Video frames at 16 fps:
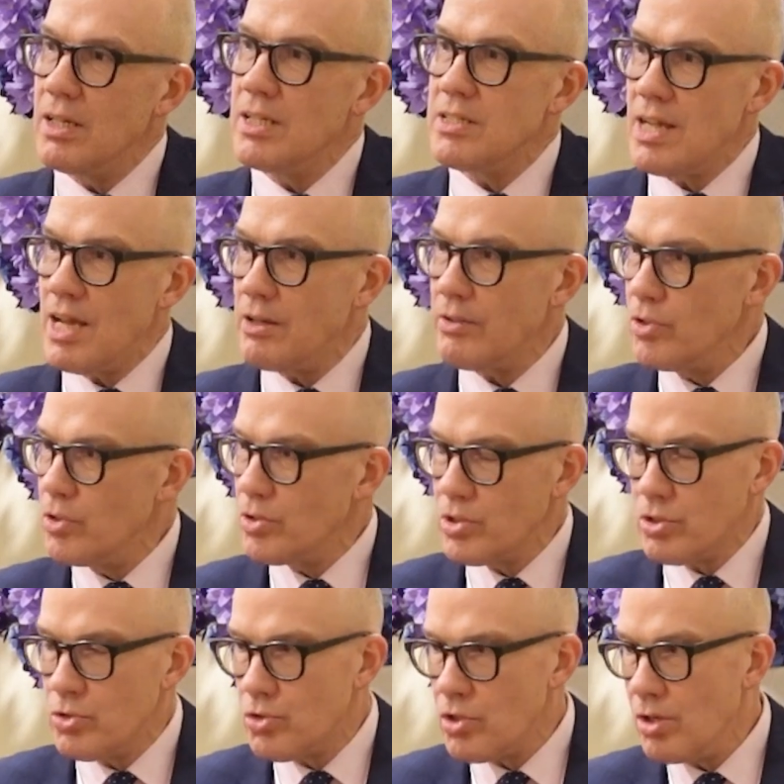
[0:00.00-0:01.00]
it's out of your
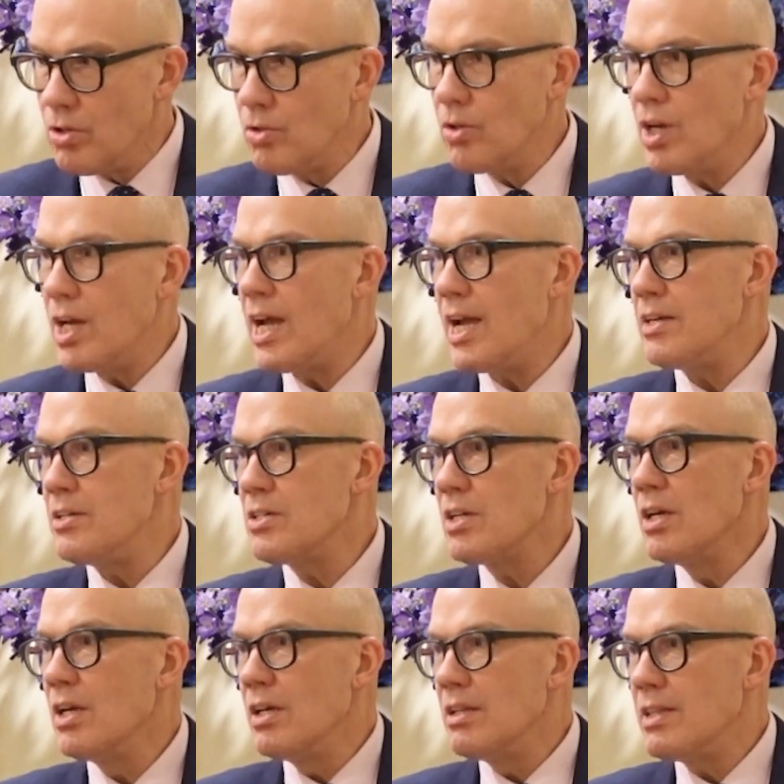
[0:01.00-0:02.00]
control, and
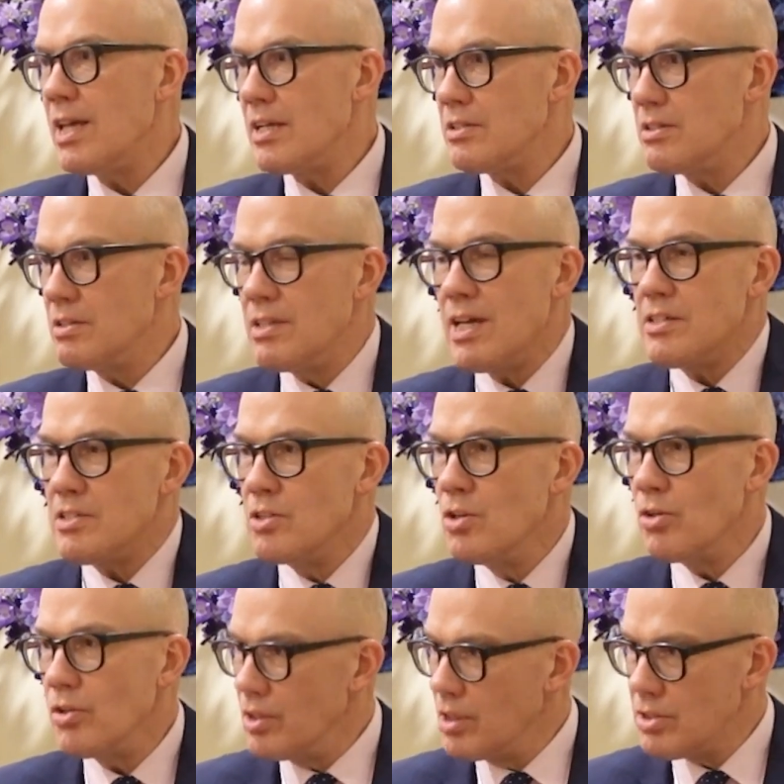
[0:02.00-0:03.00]
that's
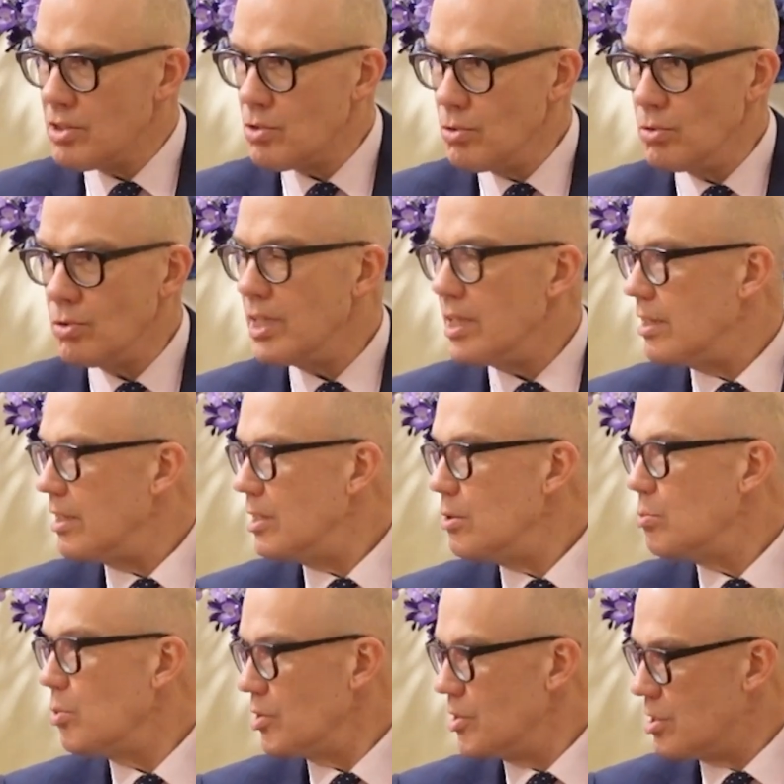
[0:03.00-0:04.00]
not the school leader you
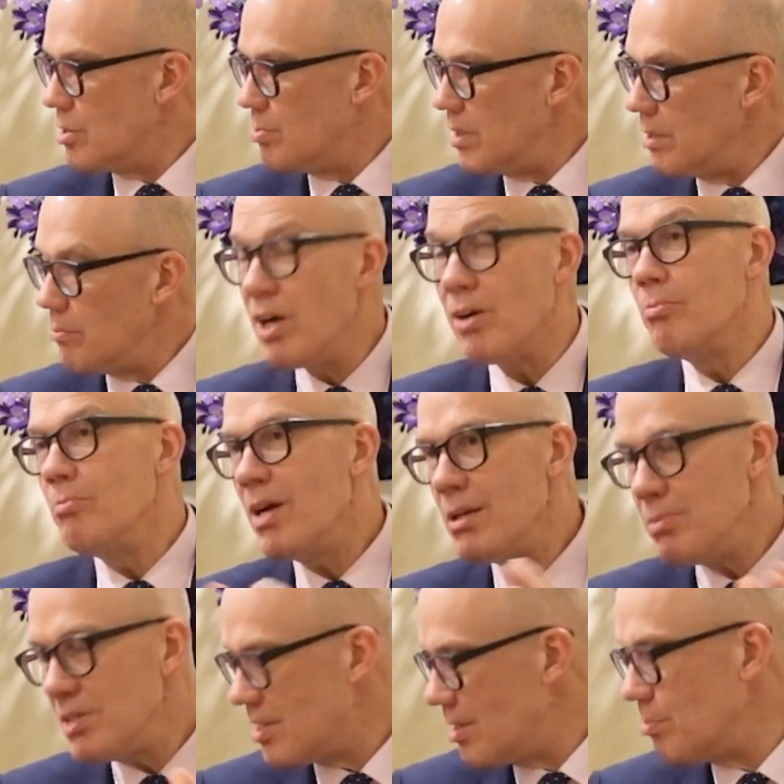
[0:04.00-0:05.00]
want to be. Well,
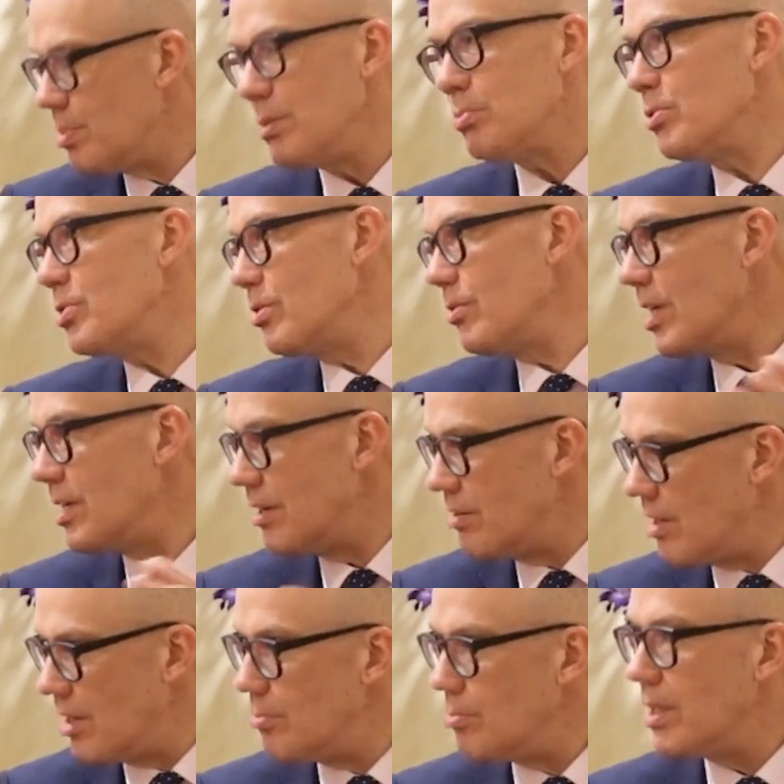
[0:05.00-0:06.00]
maybe some people do, I don't
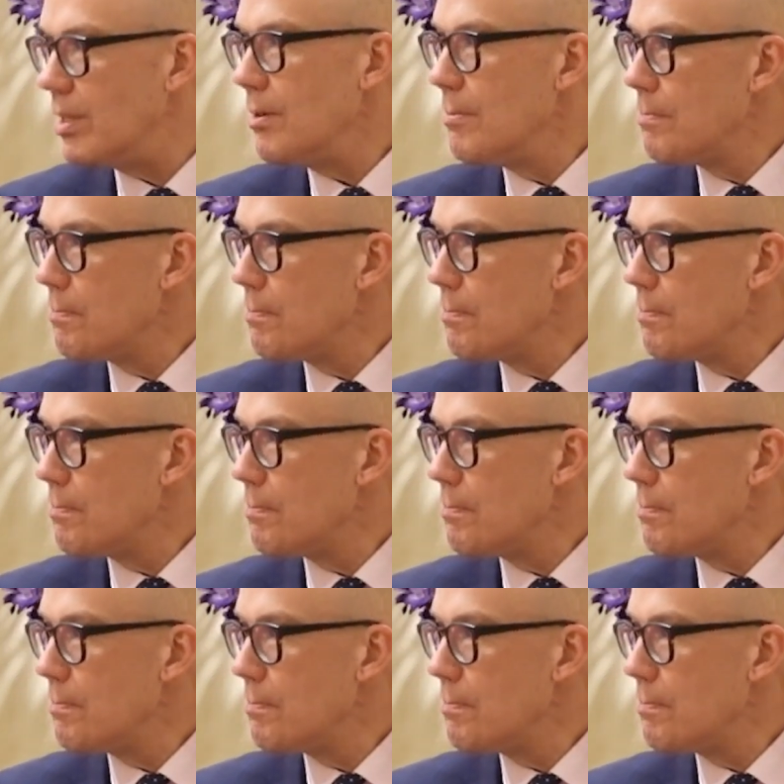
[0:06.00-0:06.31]
know. But